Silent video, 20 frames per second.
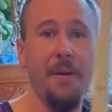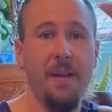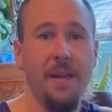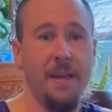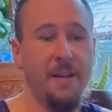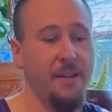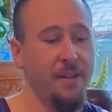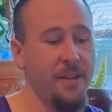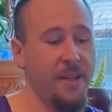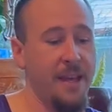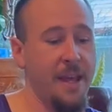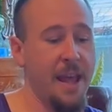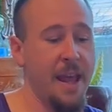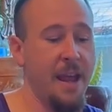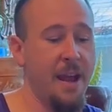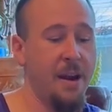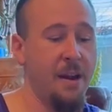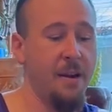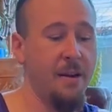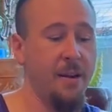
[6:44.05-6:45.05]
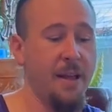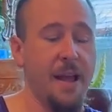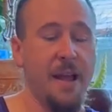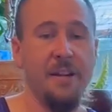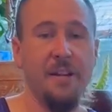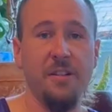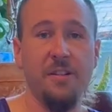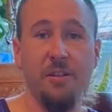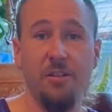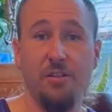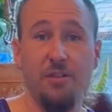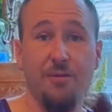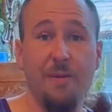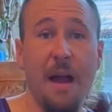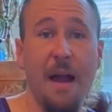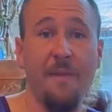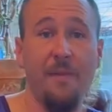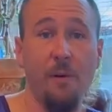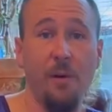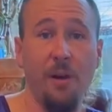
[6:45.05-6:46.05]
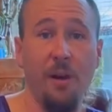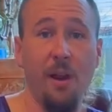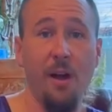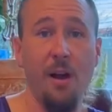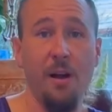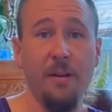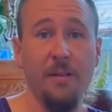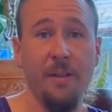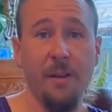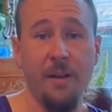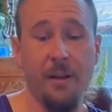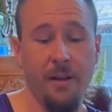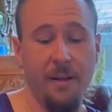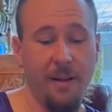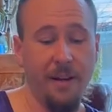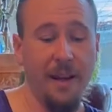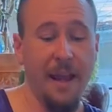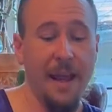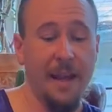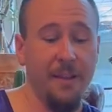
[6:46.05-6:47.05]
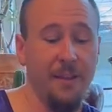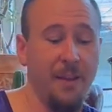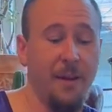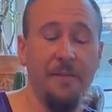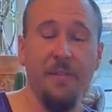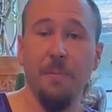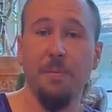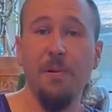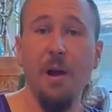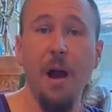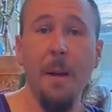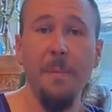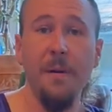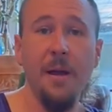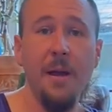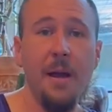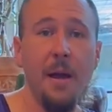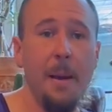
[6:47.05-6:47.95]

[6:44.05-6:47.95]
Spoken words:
into the air and doesn't travel along the length of the prop.